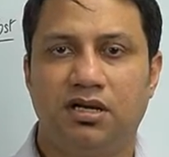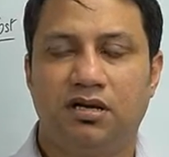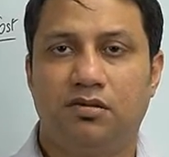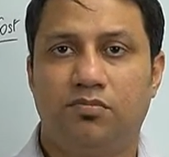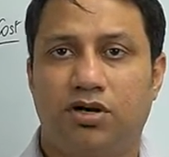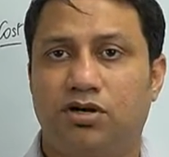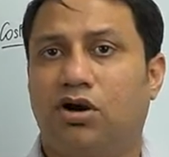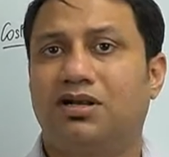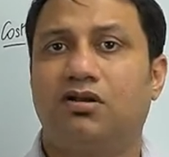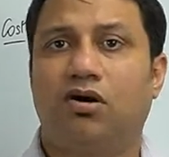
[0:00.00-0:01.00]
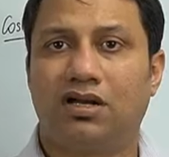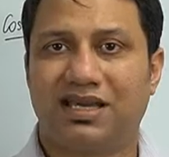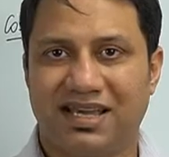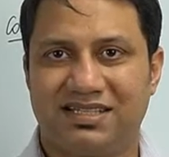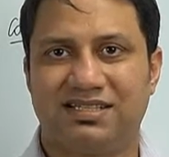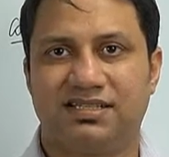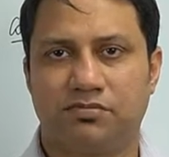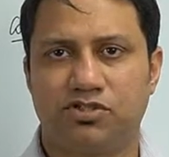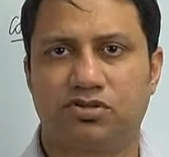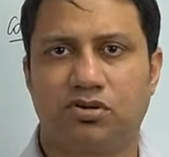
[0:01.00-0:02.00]
but not in all cases. I'm
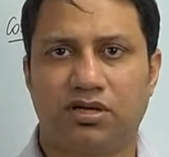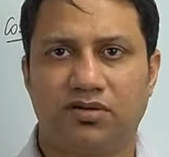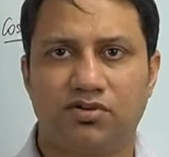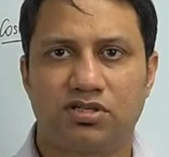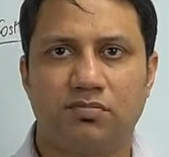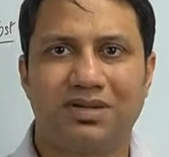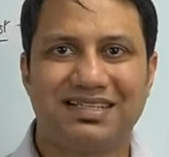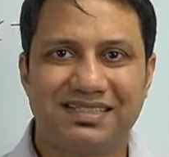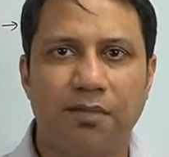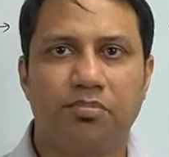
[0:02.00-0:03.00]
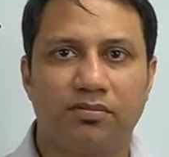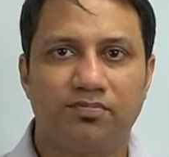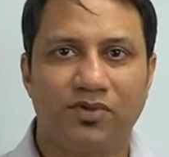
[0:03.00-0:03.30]
just going to give you some example.